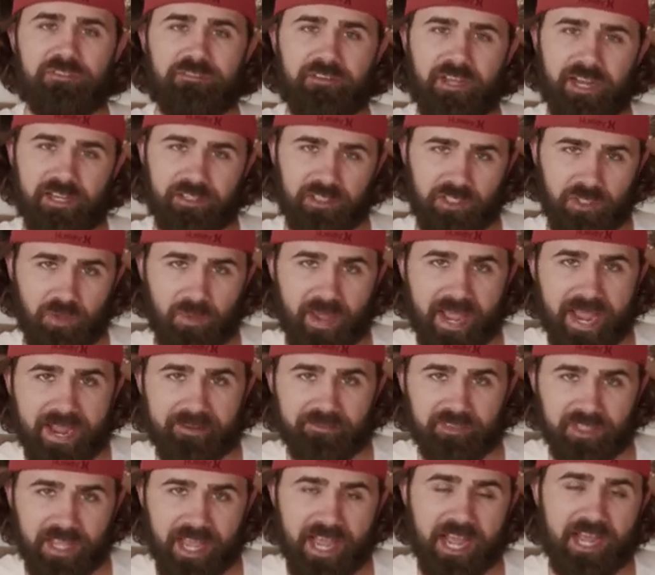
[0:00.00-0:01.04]
fact that you
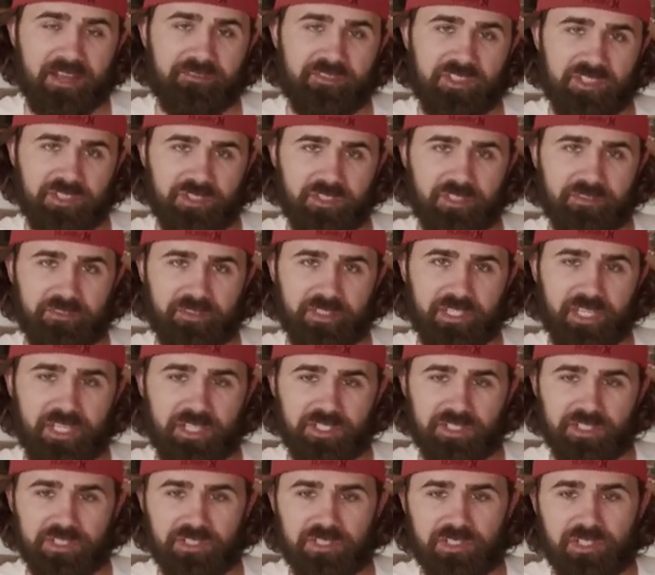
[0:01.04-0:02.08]
have to have these
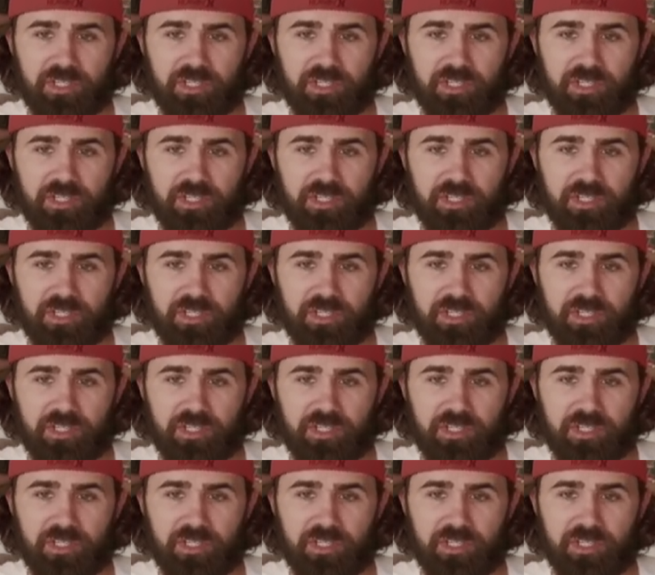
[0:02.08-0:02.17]
certifications.